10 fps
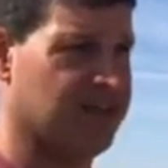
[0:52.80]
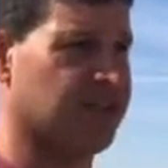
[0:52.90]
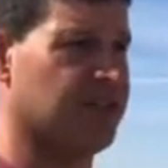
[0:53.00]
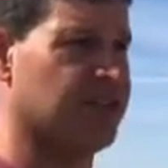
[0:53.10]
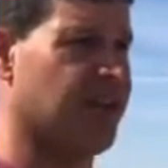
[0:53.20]
Right.
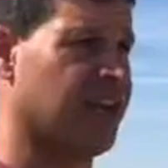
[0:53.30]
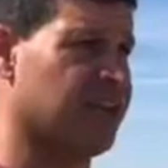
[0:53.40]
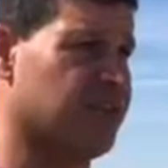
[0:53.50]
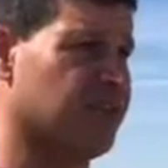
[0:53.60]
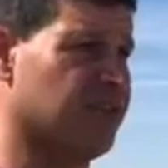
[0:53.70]
So you're
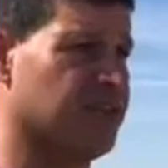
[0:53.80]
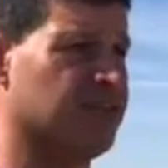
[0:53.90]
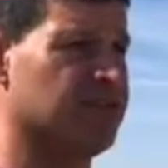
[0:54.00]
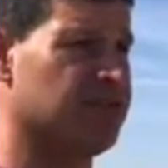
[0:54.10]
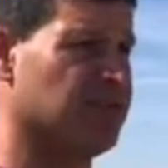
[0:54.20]
trying to
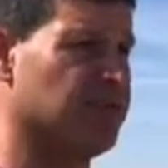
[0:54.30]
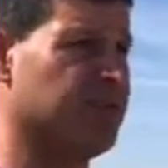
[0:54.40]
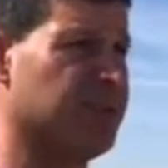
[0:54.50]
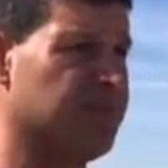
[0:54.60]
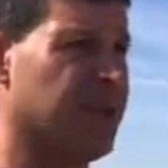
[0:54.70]
reduce the
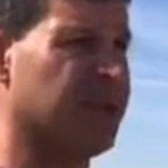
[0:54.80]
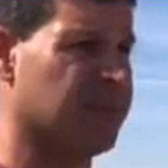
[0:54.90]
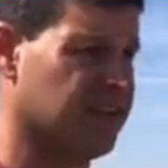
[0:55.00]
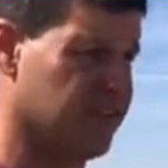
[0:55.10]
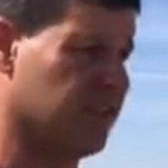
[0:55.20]
weed bank
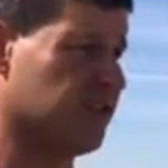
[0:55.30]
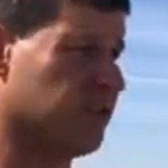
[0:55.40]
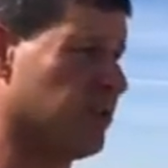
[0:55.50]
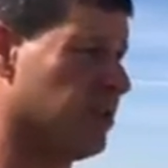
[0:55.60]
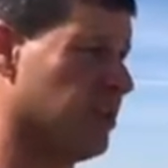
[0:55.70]
in the
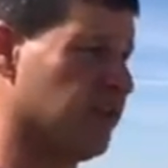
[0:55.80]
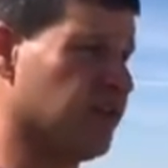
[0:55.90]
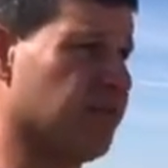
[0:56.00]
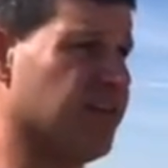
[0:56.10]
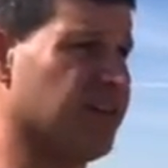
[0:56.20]
soil that
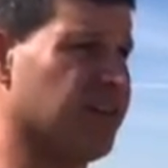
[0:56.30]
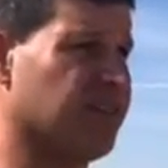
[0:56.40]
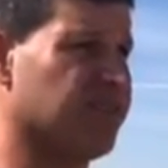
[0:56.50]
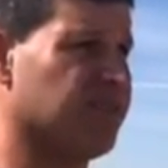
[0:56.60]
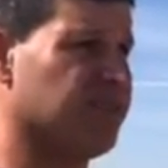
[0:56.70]
would have been
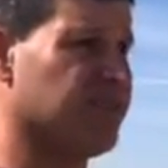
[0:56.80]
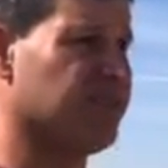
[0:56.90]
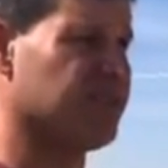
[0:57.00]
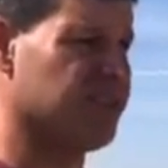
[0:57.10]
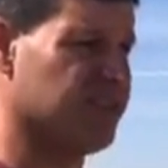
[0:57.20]
there from
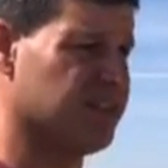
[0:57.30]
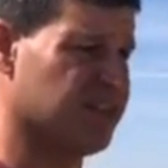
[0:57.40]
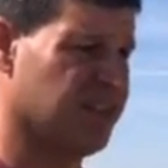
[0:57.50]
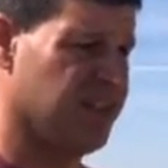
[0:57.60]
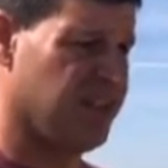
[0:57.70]
previous
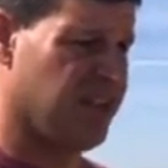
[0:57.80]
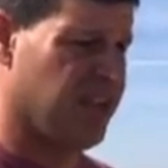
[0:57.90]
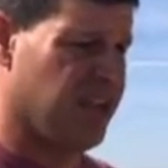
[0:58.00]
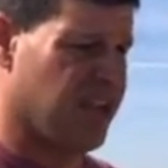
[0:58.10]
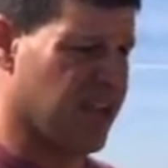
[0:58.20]
years.
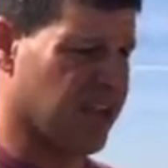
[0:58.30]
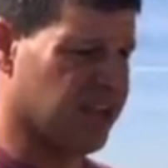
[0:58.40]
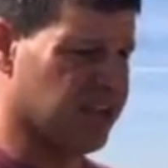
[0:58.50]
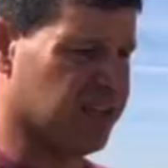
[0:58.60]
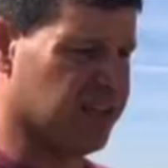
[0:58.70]

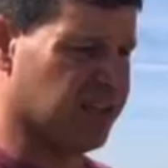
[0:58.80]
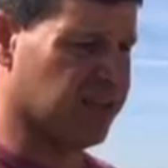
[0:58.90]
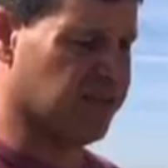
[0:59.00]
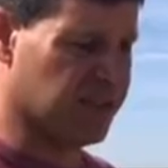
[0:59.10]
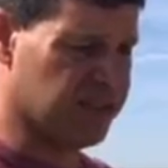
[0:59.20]
And in the
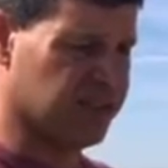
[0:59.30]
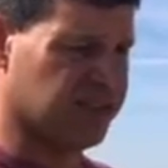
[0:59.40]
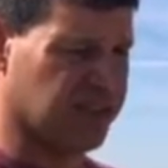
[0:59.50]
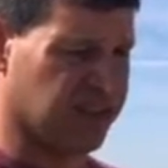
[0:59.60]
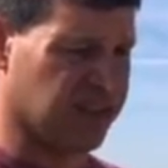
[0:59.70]
conventional
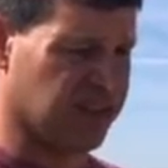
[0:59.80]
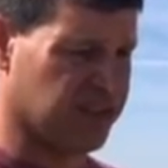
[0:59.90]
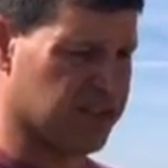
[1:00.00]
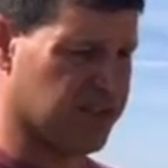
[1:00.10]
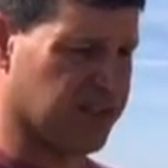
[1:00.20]
side of
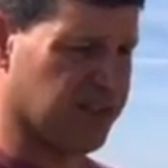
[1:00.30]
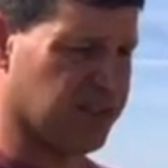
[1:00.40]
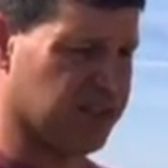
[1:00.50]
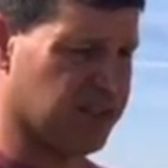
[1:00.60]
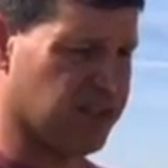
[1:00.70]
things,
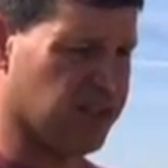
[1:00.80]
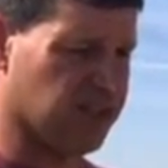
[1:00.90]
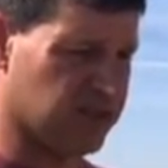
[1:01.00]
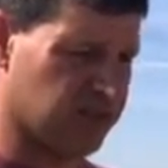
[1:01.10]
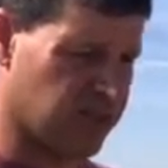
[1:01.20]
because they don't
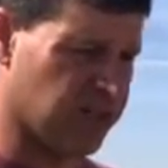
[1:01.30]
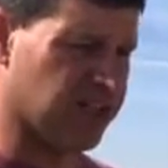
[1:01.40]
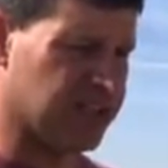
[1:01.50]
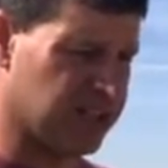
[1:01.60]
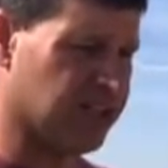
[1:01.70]

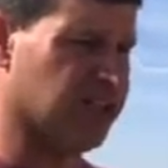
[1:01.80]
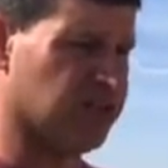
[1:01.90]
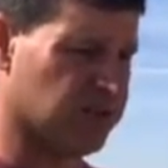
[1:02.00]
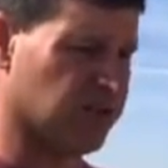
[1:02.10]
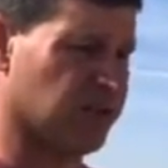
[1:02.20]
generally till the
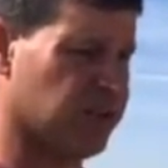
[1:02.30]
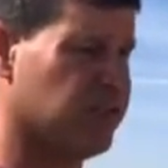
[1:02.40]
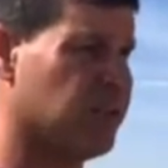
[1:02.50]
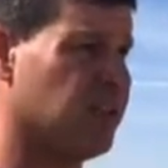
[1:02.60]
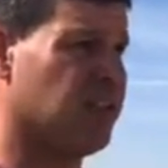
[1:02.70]
soil,
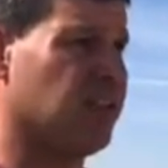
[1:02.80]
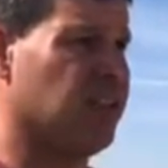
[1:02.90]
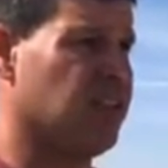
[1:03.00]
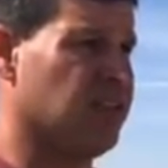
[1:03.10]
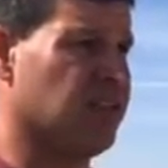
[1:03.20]

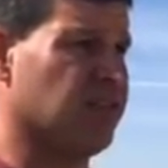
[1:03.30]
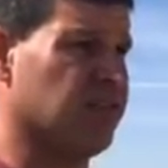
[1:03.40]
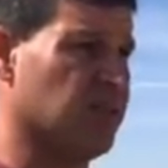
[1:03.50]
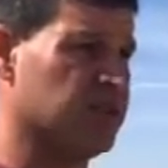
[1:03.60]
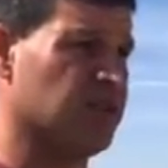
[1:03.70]

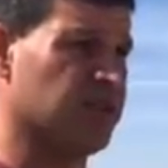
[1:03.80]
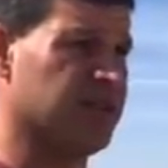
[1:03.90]
most of